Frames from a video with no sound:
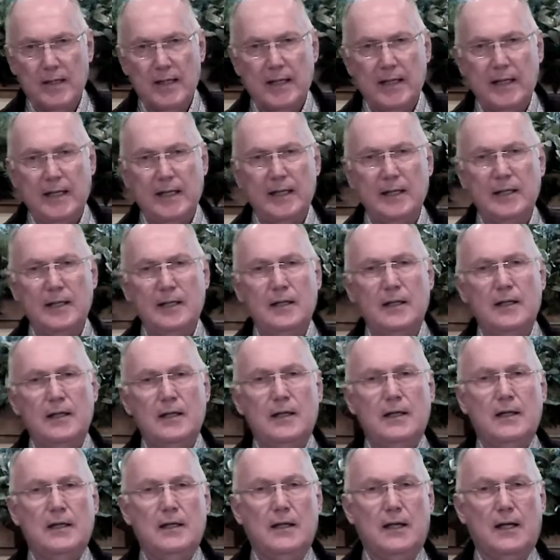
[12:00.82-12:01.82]
may
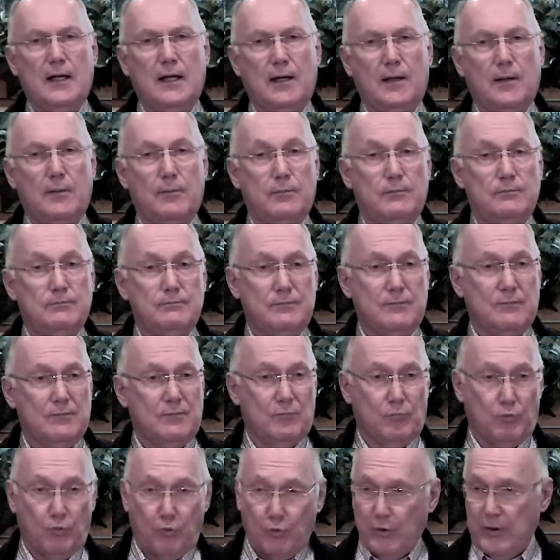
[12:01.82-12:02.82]
uh,
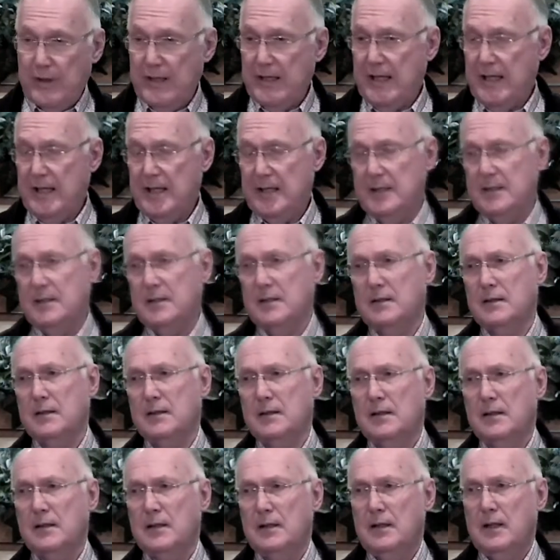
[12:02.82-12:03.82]
read
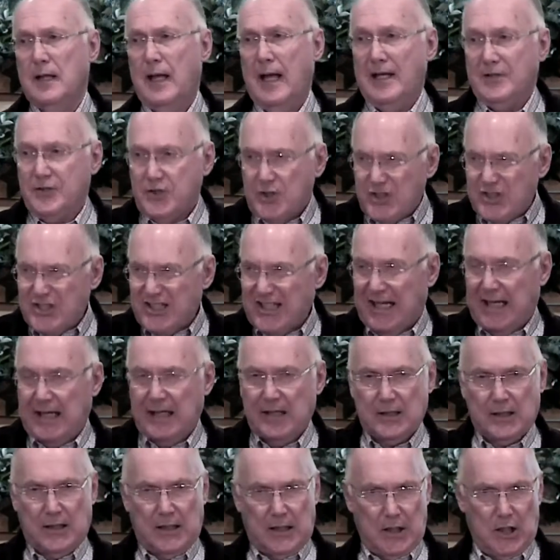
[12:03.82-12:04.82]
and just
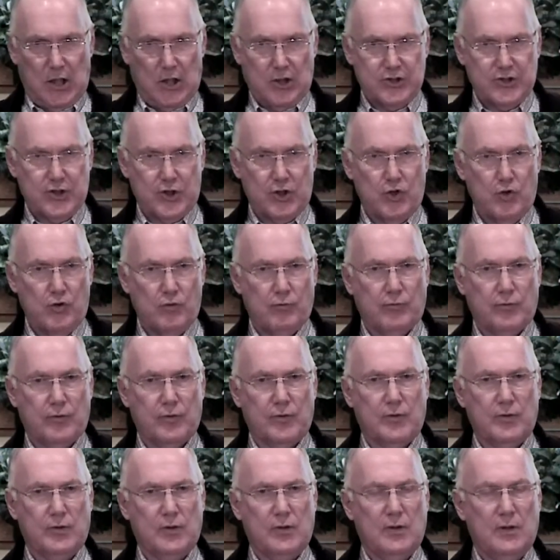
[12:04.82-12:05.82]
kind of gloss
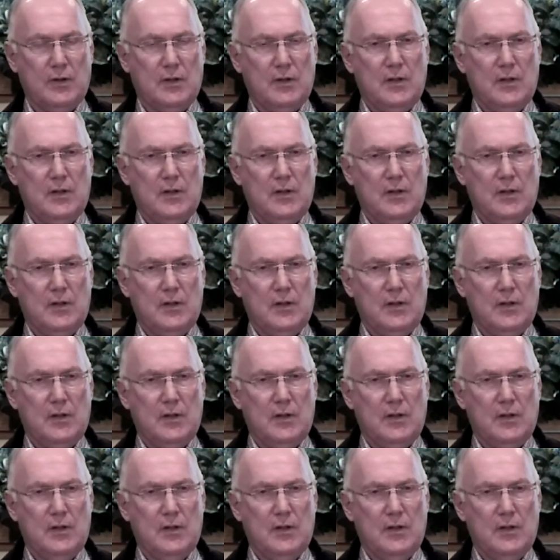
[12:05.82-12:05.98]
over.